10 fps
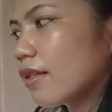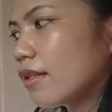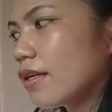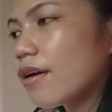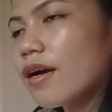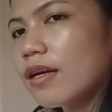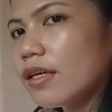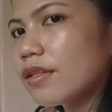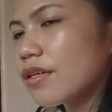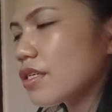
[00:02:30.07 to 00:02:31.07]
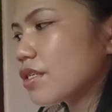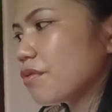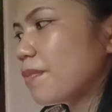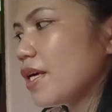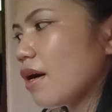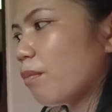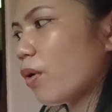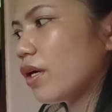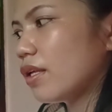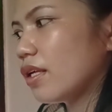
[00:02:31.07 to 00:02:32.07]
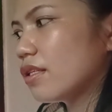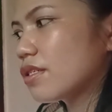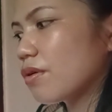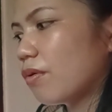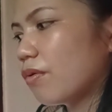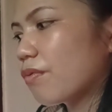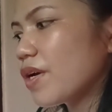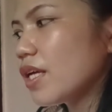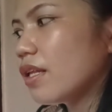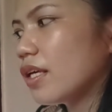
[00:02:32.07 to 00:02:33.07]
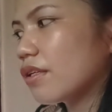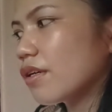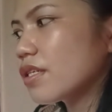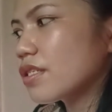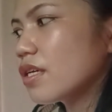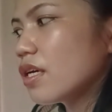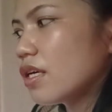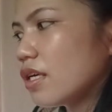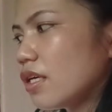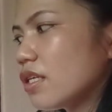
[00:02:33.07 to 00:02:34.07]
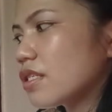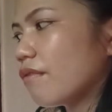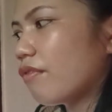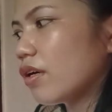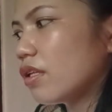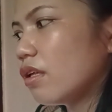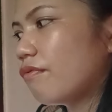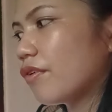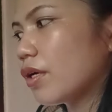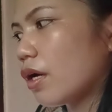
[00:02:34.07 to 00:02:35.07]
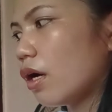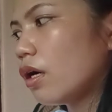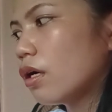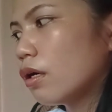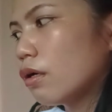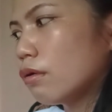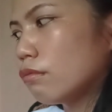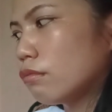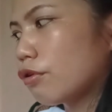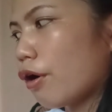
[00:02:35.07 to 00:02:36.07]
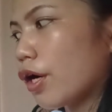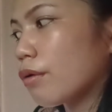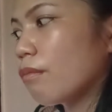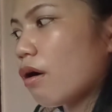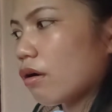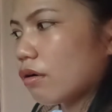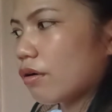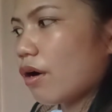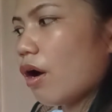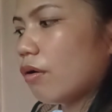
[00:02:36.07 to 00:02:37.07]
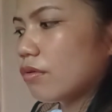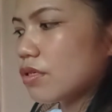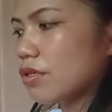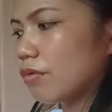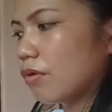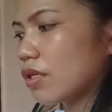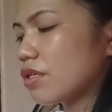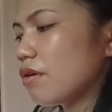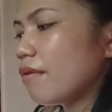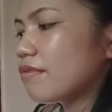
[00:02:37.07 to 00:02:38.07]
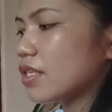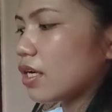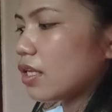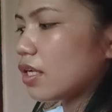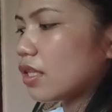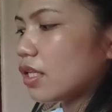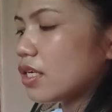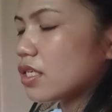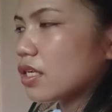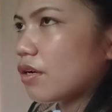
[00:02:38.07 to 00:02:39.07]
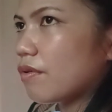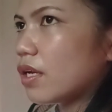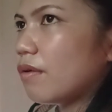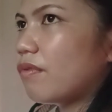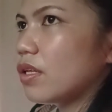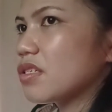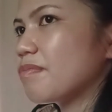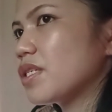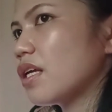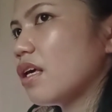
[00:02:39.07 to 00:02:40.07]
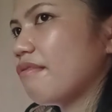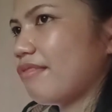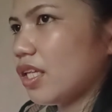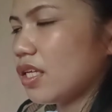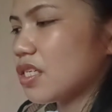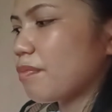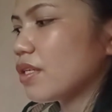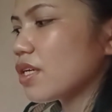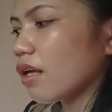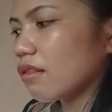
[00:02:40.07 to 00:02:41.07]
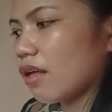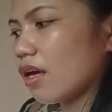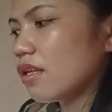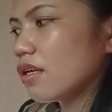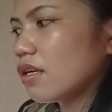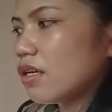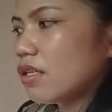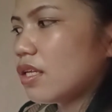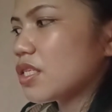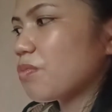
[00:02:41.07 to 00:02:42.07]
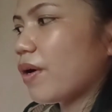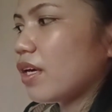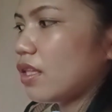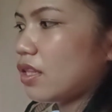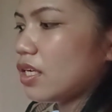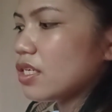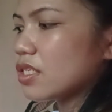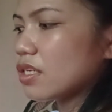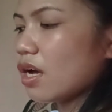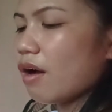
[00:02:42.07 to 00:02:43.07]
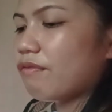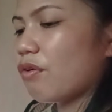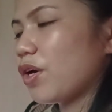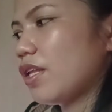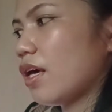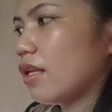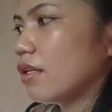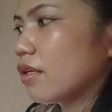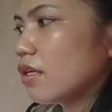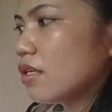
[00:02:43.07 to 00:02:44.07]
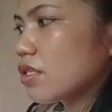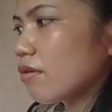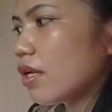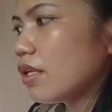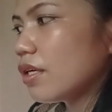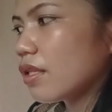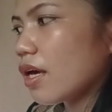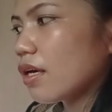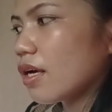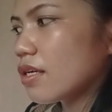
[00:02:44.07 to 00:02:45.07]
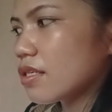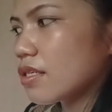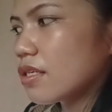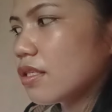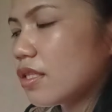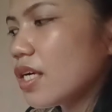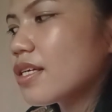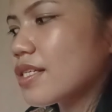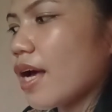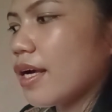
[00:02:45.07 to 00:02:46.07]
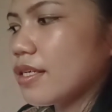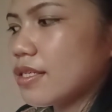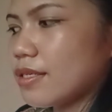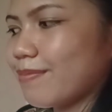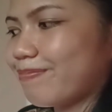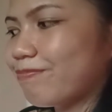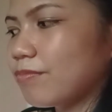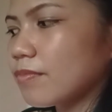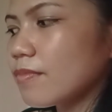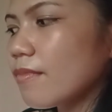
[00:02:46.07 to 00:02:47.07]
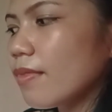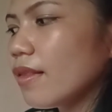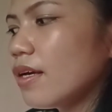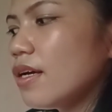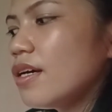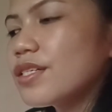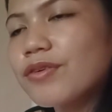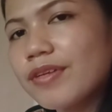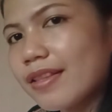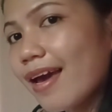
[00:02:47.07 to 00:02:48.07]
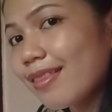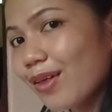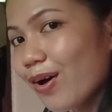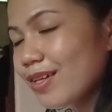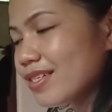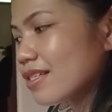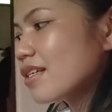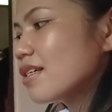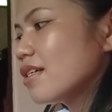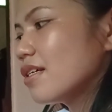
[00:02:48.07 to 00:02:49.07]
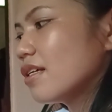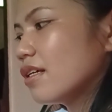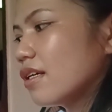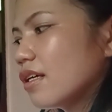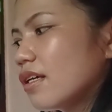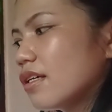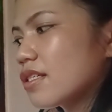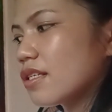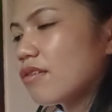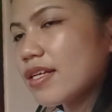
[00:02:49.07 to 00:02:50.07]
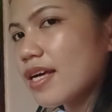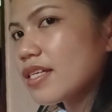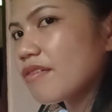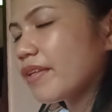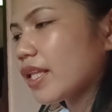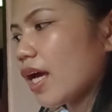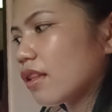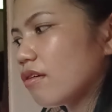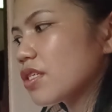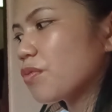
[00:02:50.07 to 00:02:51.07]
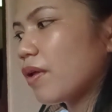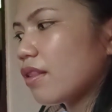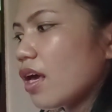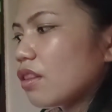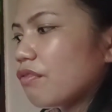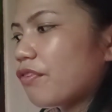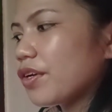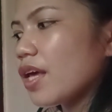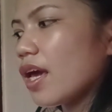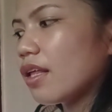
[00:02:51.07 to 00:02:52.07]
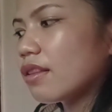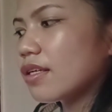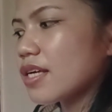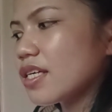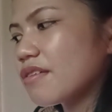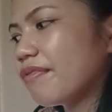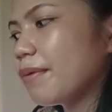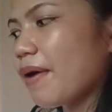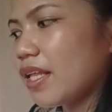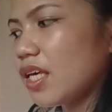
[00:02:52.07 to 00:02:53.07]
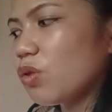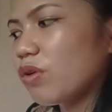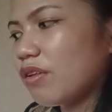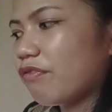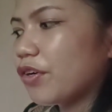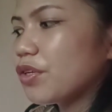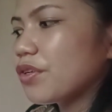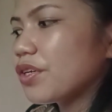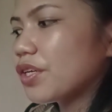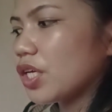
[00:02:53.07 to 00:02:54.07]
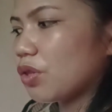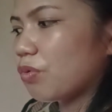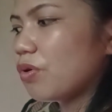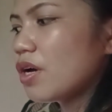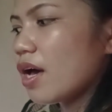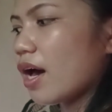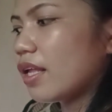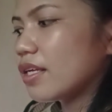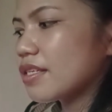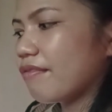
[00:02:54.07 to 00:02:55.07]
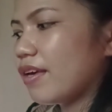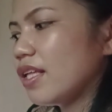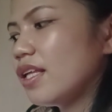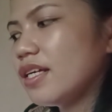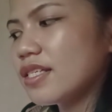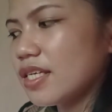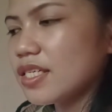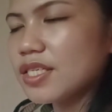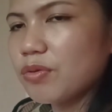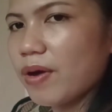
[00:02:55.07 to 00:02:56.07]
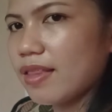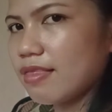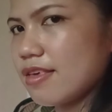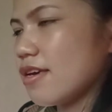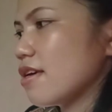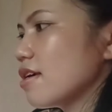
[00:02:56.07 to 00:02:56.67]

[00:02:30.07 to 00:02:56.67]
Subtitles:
there are letters to be avoided. So read letters is avoided for the dark background. So as you have said, it is unreadable, especially if it is projected. That's why it is avoided. So another thing is text size. So the titles, the size of the titles 28 to 48, the size of the body 24 to 32, and the subheadings is 20.